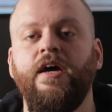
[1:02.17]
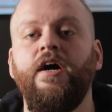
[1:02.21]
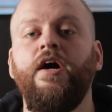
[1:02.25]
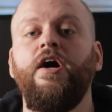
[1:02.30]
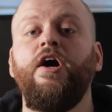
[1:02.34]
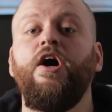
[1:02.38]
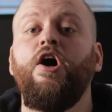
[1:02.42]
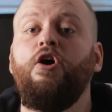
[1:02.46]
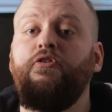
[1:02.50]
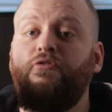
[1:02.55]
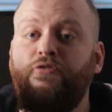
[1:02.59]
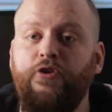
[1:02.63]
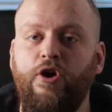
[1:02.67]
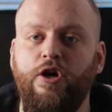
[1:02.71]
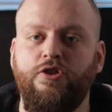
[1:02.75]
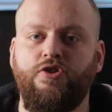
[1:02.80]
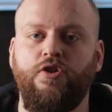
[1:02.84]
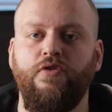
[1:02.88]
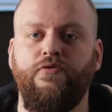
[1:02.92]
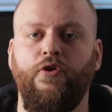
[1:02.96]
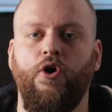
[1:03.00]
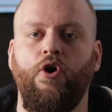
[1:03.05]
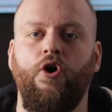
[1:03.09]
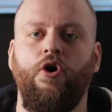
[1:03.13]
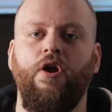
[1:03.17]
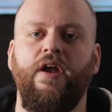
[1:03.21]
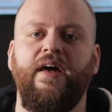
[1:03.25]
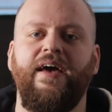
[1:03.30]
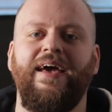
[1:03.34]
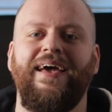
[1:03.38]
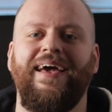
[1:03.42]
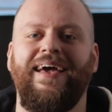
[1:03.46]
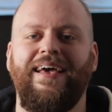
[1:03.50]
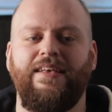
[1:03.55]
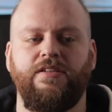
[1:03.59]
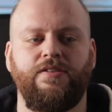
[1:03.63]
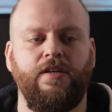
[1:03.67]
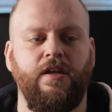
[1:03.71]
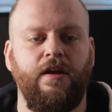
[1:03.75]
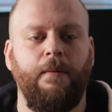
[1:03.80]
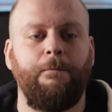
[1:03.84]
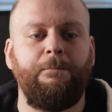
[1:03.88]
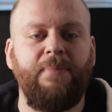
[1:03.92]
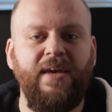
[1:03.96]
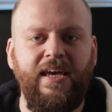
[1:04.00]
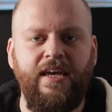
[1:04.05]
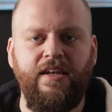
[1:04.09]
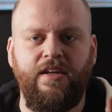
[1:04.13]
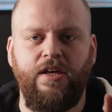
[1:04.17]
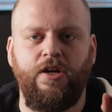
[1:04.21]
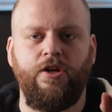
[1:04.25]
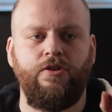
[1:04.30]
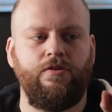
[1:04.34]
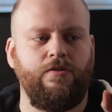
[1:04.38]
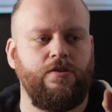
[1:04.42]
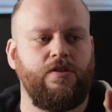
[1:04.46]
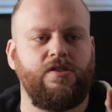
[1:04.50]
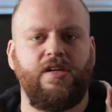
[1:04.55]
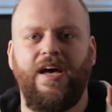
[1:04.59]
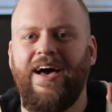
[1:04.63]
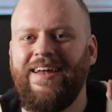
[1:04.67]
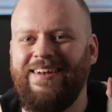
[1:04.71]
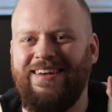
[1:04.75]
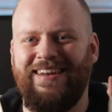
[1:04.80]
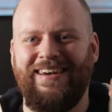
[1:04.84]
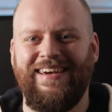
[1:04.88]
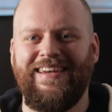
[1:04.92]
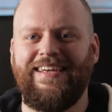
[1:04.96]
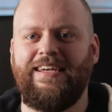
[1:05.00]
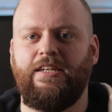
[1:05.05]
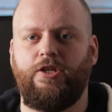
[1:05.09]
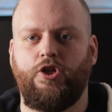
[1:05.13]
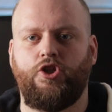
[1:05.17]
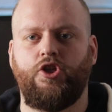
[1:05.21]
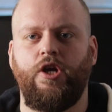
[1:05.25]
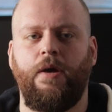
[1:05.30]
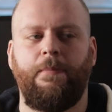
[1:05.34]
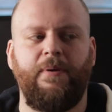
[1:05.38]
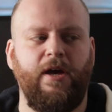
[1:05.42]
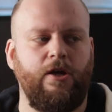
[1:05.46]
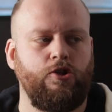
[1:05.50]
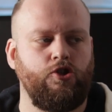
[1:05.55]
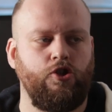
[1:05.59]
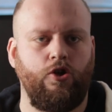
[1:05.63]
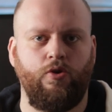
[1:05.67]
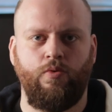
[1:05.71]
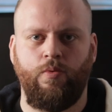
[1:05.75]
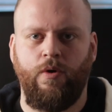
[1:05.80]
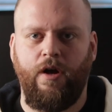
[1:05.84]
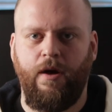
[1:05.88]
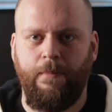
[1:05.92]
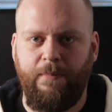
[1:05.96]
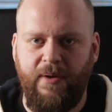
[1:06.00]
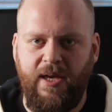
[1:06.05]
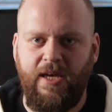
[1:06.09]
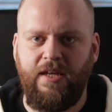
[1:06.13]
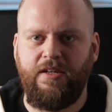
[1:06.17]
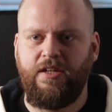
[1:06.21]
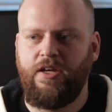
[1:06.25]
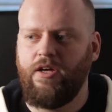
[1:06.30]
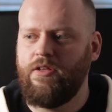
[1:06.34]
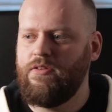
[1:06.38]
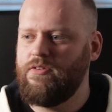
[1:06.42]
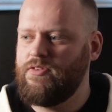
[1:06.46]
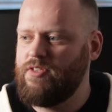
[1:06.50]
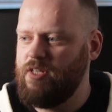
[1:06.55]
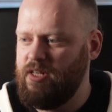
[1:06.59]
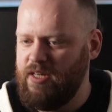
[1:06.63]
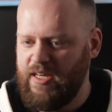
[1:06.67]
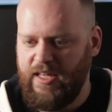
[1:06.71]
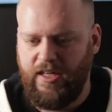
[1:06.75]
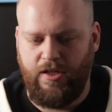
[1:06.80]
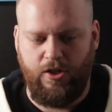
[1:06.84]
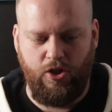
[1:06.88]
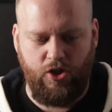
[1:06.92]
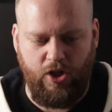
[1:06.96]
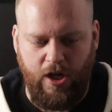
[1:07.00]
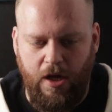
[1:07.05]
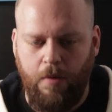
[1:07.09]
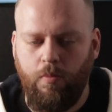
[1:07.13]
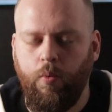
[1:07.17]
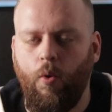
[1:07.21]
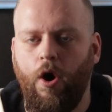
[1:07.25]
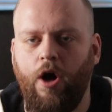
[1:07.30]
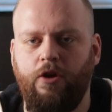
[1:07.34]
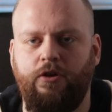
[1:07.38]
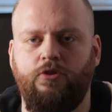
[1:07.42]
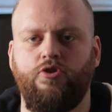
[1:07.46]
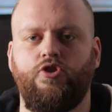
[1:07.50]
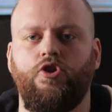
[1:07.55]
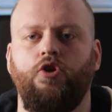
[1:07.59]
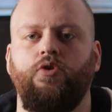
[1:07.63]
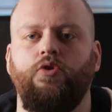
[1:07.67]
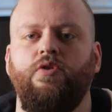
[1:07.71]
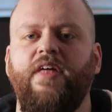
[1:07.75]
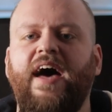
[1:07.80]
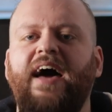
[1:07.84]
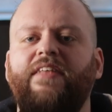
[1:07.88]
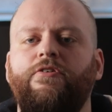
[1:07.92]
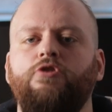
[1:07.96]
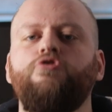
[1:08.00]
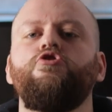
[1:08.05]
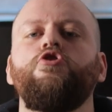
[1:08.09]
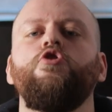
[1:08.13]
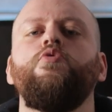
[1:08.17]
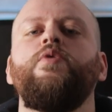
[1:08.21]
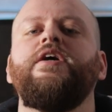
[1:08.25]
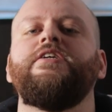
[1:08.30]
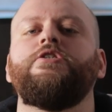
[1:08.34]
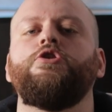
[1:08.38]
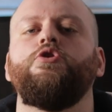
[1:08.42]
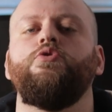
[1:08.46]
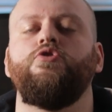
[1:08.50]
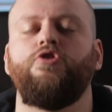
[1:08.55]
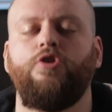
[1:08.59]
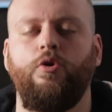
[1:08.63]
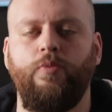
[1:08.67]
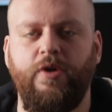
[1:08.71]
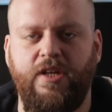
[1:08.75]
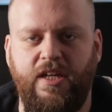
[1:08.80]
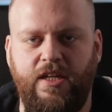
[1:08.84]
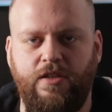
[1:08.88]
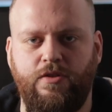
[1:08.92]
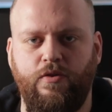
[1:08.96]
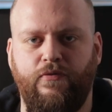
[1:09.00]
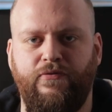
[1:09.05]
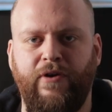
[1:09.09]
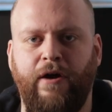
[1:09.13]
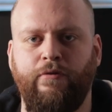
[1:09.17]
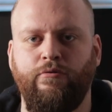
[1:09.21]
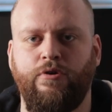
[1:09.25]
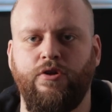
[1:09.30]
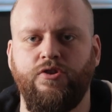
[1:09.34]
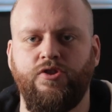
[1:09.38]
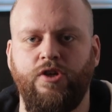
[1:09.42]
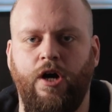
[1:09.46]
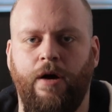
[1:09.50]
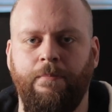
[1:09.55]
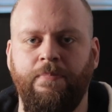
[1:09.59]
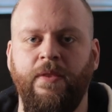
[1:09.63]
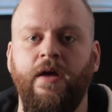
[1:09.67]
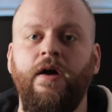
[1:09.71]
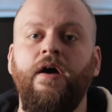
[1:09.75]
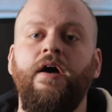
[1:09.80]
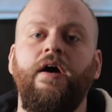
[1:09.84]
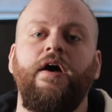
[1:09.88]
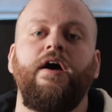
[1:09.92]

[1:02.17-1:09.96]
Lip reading: First of all, it's an obedience and a leadership issue. Obedience and leadership, one and two. They're the two issues that we need to focus on.